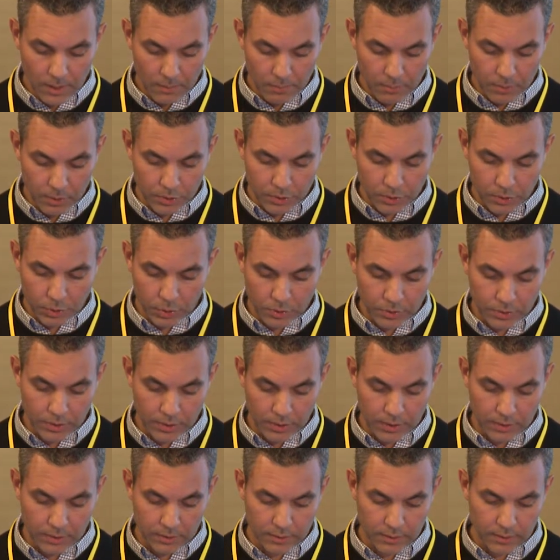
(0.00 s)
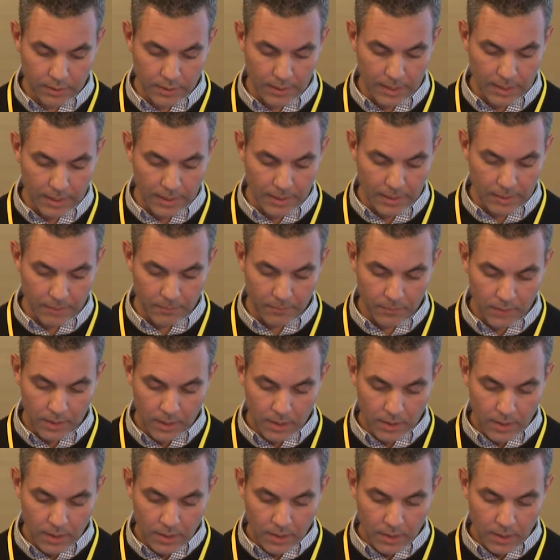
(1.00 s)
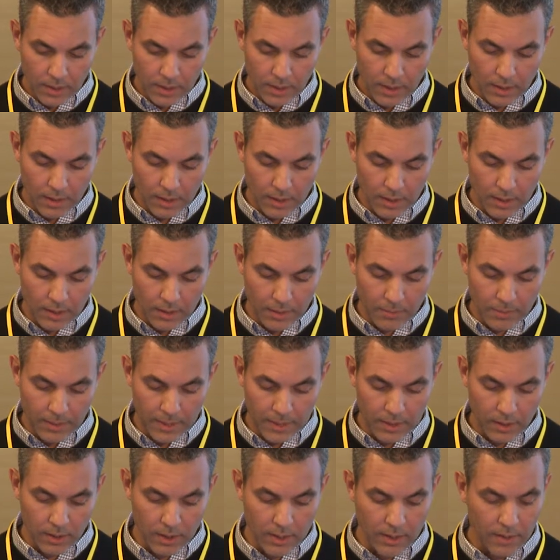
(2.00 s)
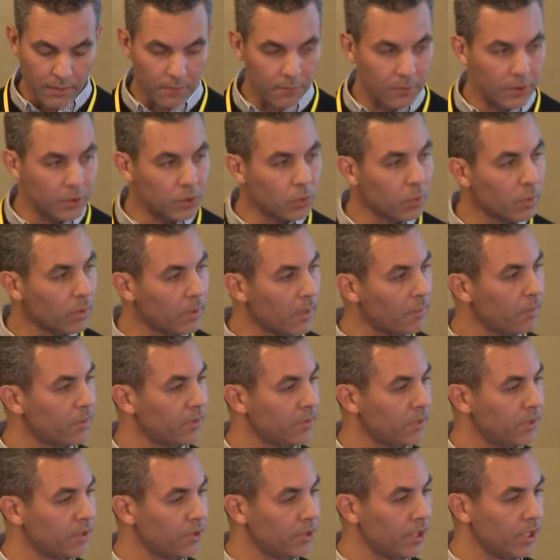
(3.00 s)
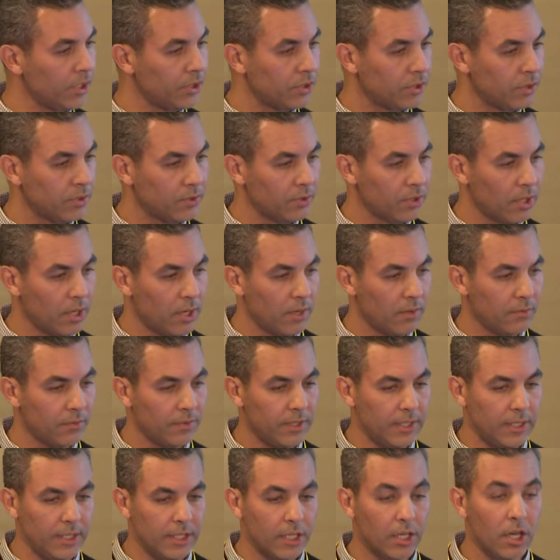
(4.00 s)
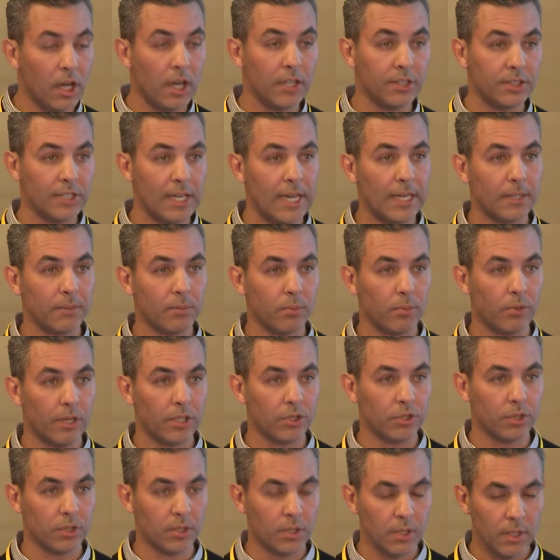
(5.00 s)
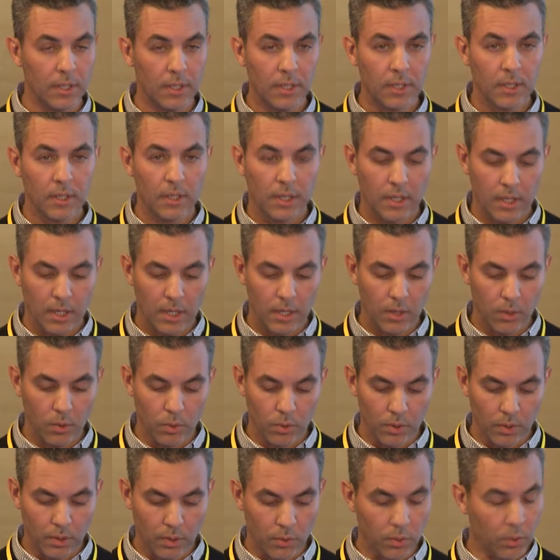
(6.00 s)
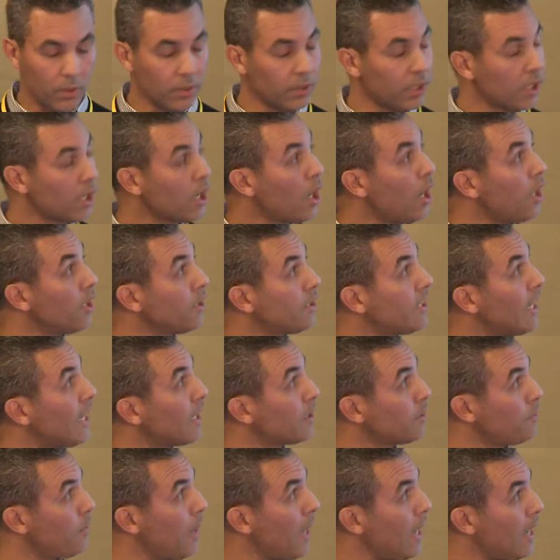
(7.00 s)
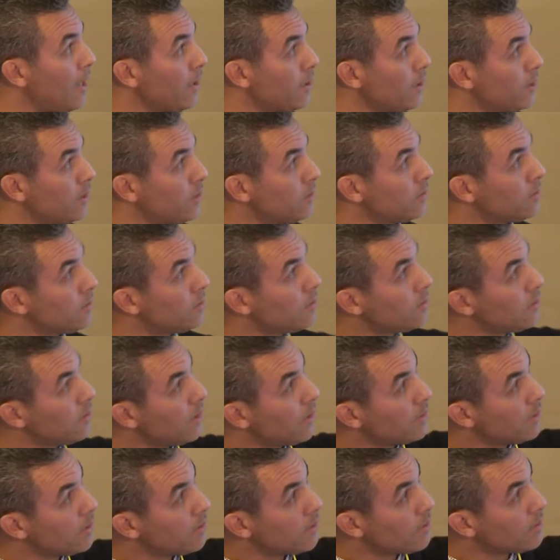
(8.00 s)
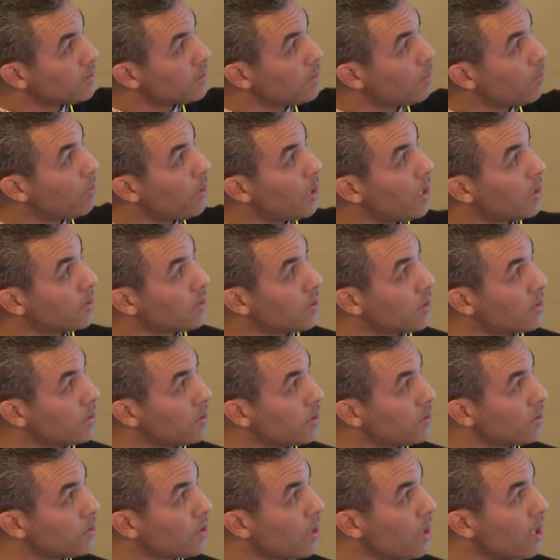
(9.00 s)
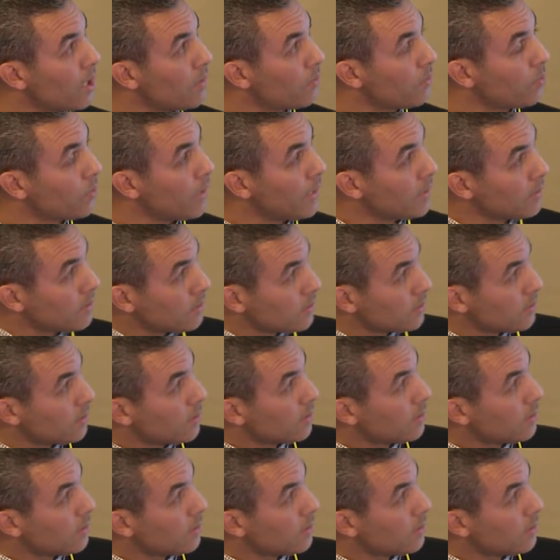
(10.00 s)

produces visual representations of the contact pressure or the contact patterns. I think that's the plot on the top right.